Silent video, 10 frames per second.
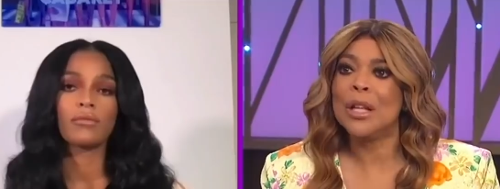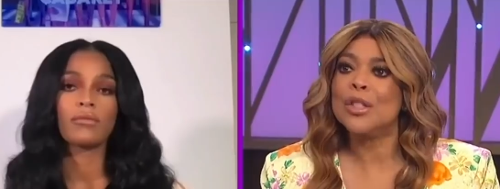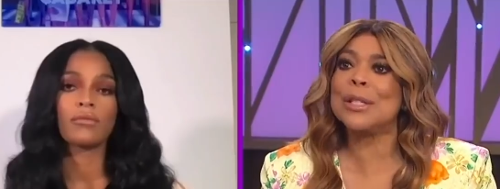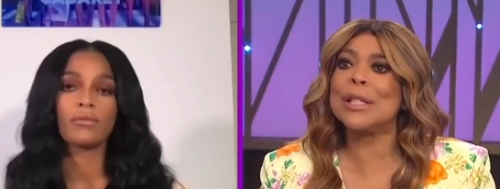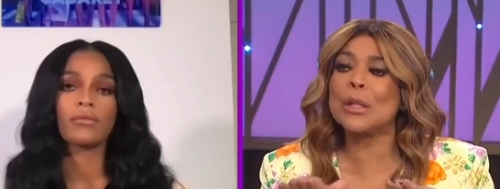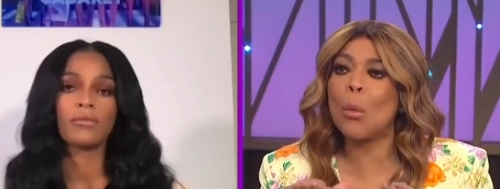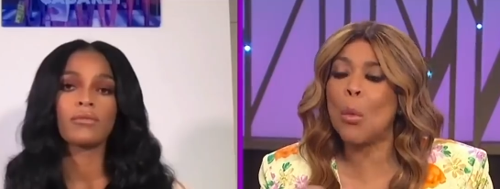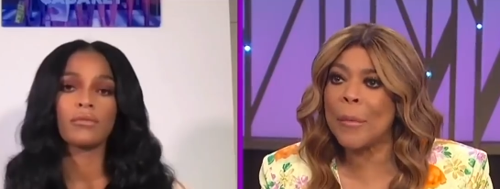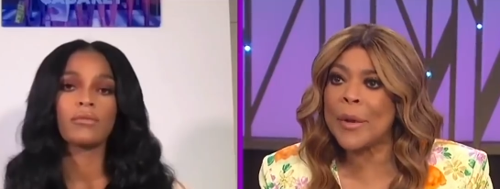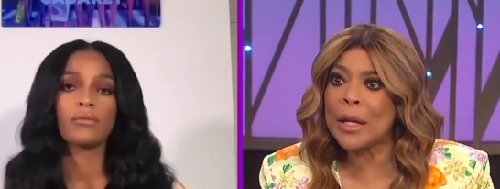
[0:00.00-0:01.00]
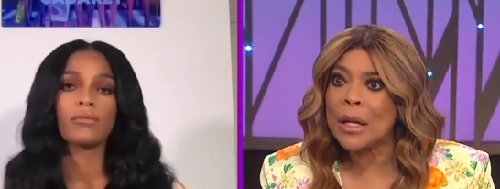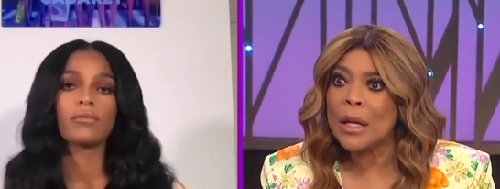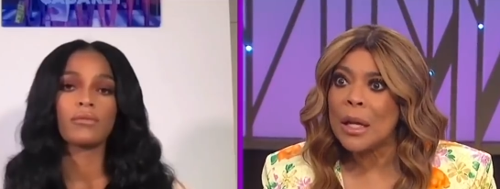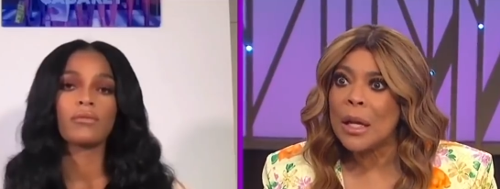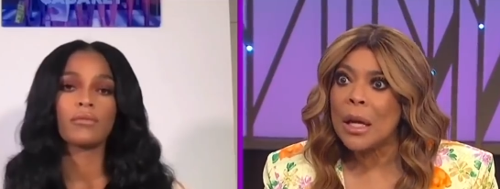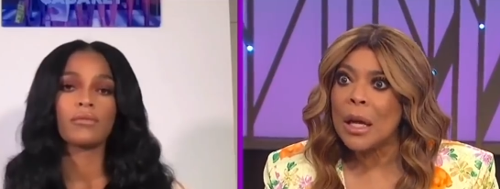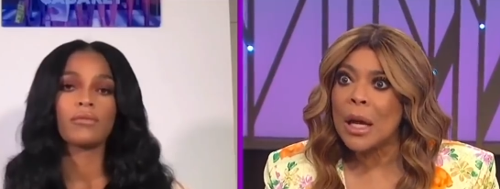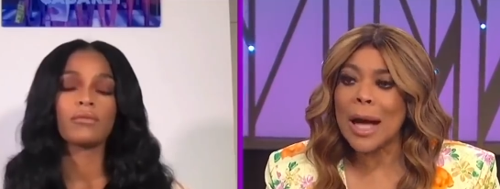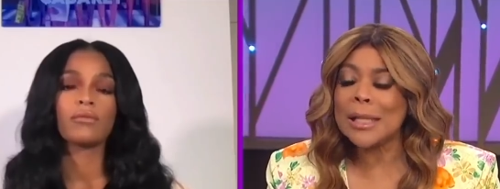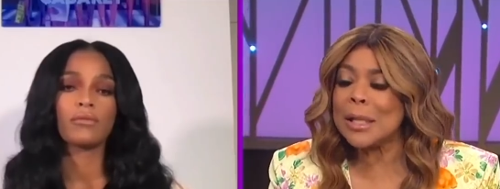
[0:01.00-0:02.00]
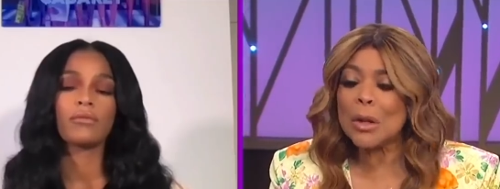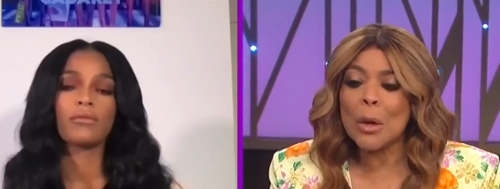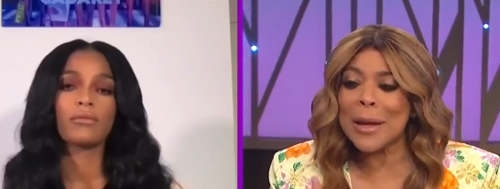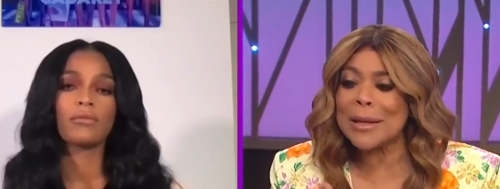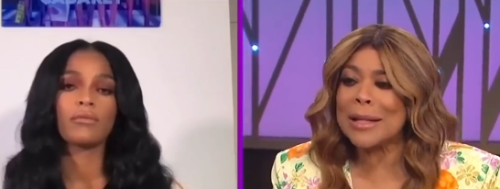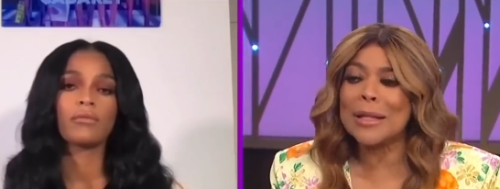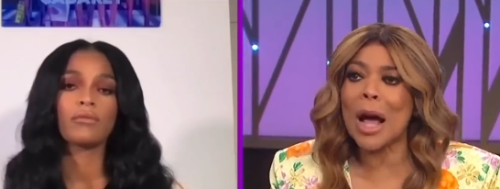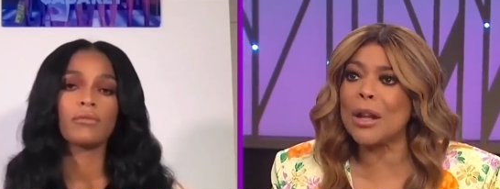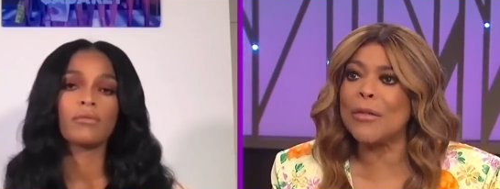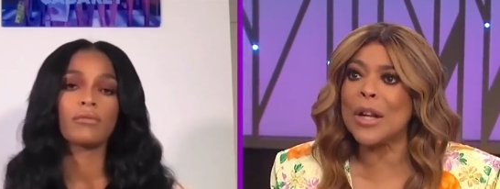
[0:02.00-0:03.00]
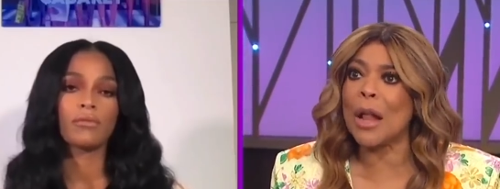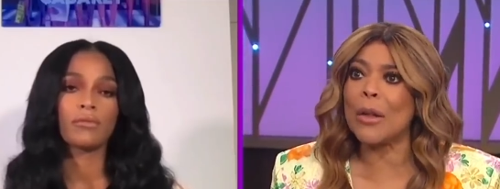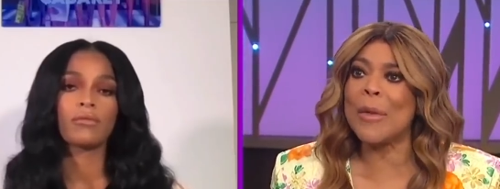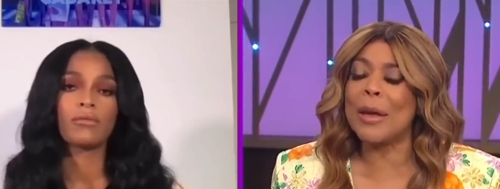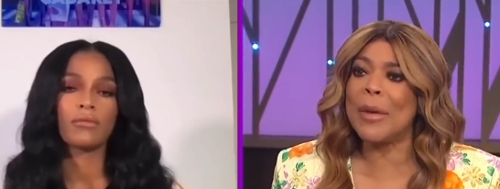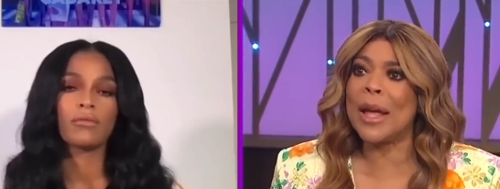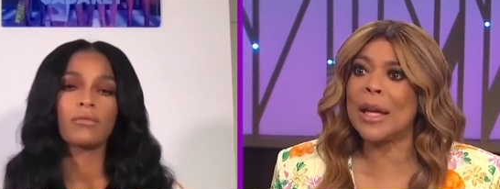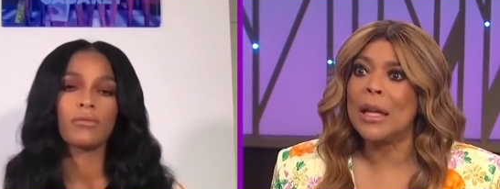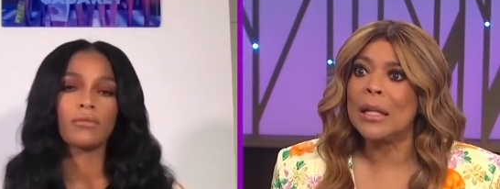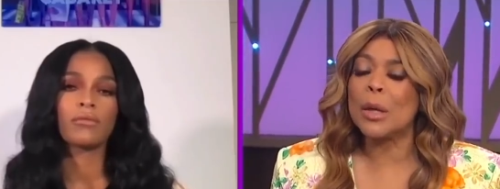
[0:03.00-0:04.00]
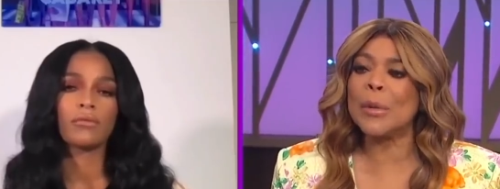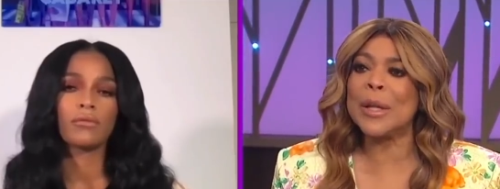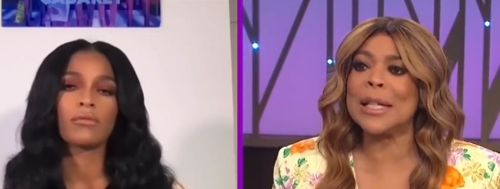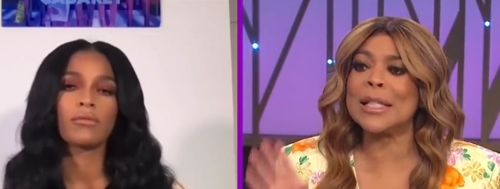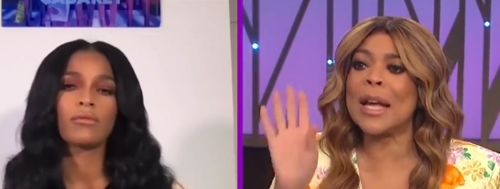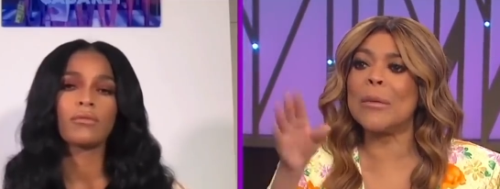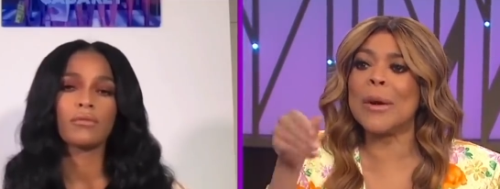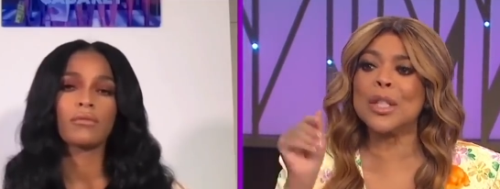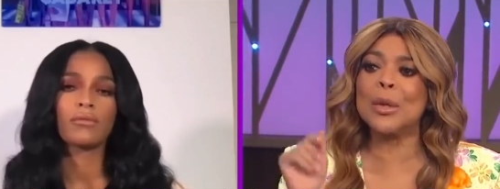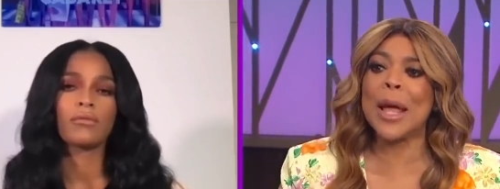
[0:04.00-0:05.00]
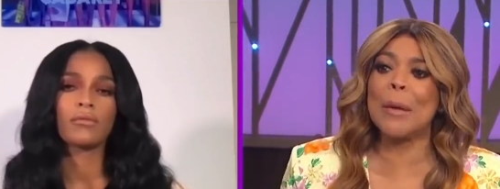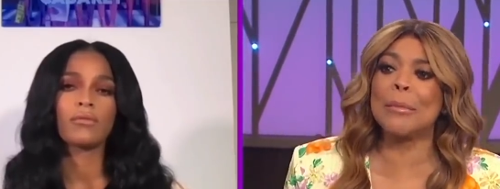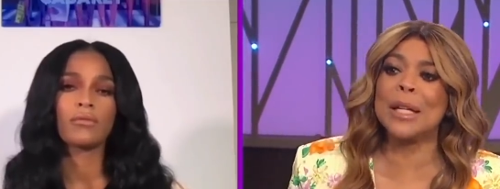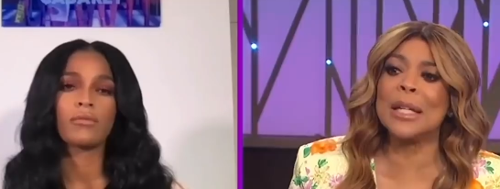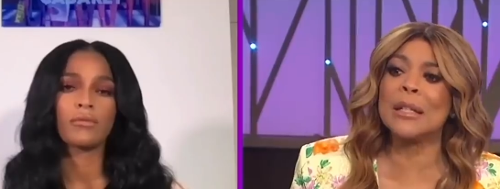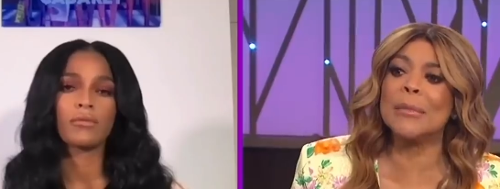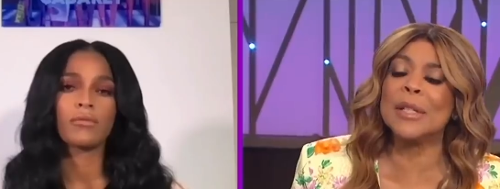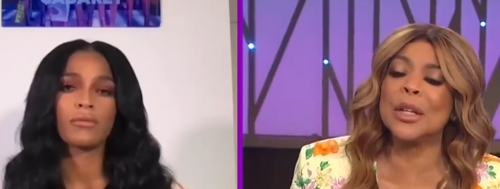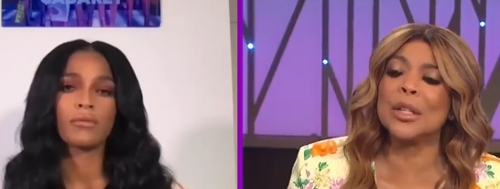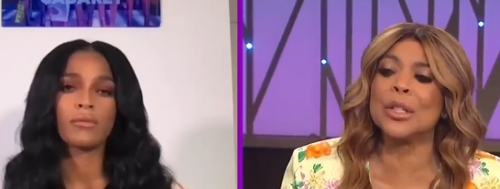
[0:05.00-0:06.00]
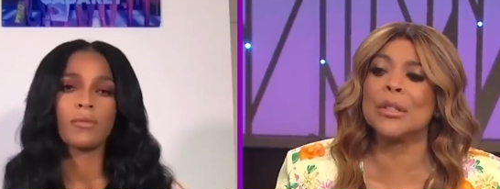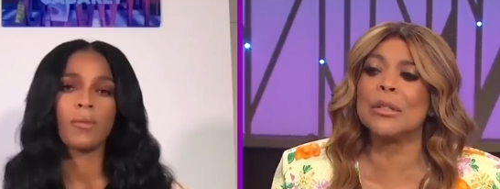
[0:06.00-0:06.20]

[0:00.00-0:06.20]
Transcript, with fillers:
Speaker 1: Just as a woman. I still don't make that dollar for dollar men make. So please, anyway, shoe cam, please. Let me see your shoes.